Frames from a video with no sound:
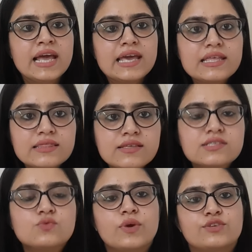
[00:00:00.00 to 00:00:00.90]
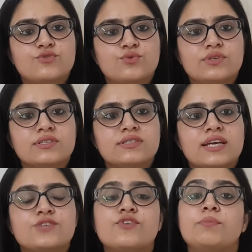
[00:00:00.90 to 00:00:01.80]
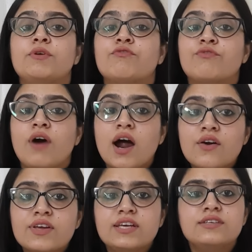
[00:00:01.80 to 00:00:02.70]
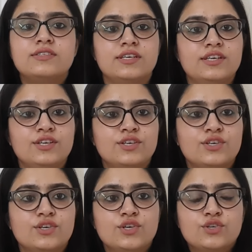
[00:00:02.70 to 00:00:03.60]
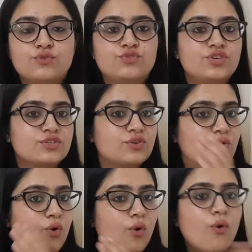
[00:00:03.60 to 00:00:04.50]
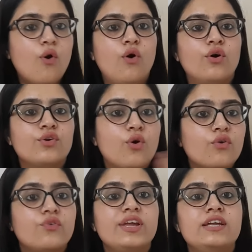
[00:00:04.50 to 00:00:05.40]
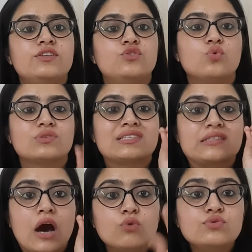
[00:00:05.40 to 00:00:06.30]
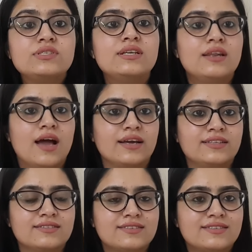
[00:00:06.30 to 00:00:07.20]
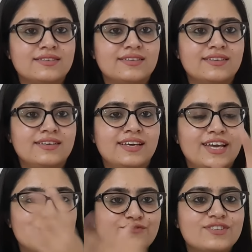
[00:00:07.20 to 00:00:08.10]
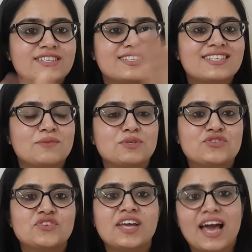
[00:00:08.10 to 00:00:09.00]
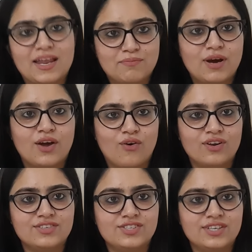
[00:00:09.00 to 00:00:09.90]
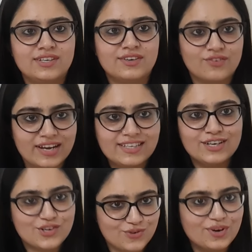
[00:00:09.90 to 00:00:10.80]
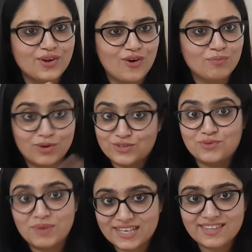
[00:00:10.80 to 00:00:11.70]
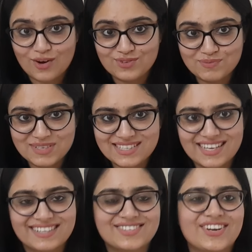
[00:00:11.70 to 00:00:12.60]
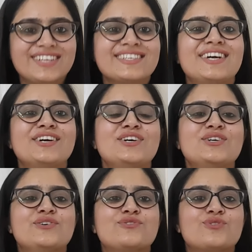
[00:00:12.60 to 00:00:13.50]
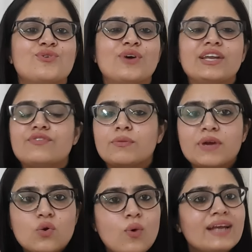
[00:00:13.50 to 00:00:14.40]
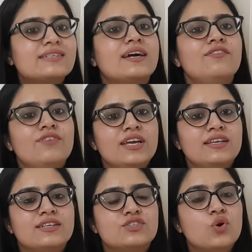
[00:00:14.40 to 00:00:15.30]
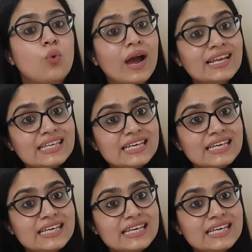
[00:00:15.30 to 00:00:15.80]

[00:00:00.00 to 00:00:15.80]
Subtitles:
In this way, students, it will be far easy to just go on or read those 1,000 lines in physics, chemistry, and biology, right? Including all, because you made 1,000 mistakes, right? So it will be quite convenient, quite